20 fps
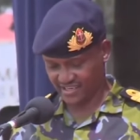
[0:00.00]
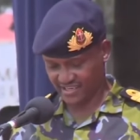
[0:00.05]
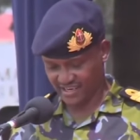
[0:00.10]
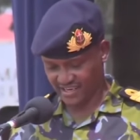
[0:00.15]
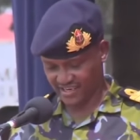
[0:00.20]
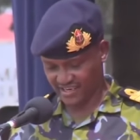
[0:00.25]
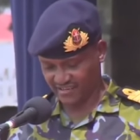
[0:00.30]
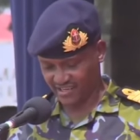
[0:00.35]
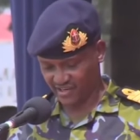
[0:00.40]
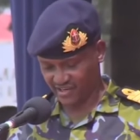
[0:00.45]

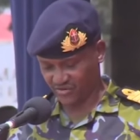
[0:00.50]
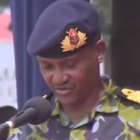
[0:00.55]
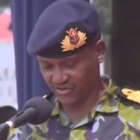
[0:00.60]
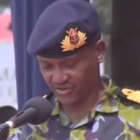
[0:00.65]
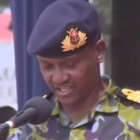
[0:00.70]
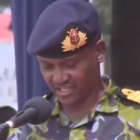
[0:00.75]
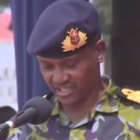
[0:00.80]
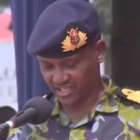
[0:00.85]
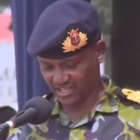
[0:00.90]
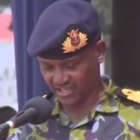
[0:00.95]
and the
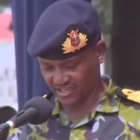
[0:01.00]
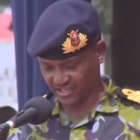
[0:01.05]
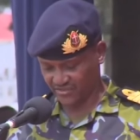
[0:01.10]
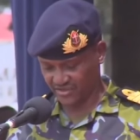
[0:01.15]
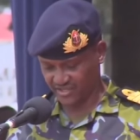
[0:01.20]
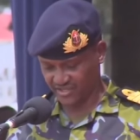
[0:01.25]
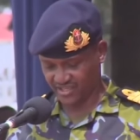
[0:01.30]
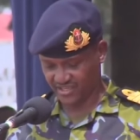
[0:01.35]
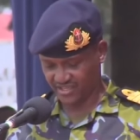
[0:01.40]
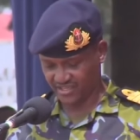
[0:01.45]

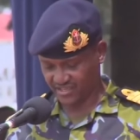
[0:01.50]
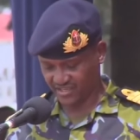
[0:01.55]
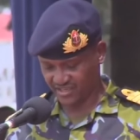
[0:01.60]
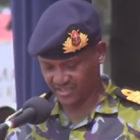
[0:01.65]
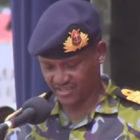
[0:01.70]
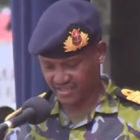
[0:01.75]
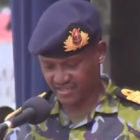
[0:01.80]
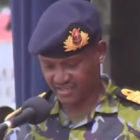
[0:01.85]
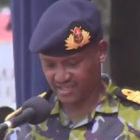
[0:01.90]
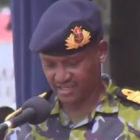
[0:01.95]
continued
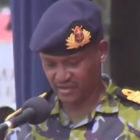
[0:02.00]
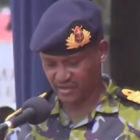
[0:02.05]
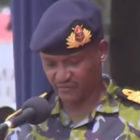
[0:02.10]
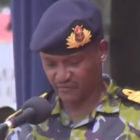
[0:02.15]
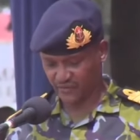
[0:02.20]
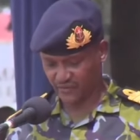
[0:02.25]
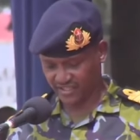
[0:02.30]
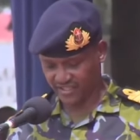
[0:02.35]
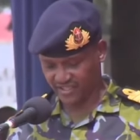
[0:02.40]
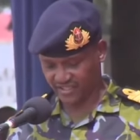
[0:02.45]

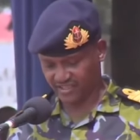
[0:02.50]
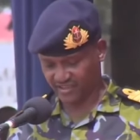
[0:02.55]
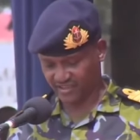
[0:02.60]
defense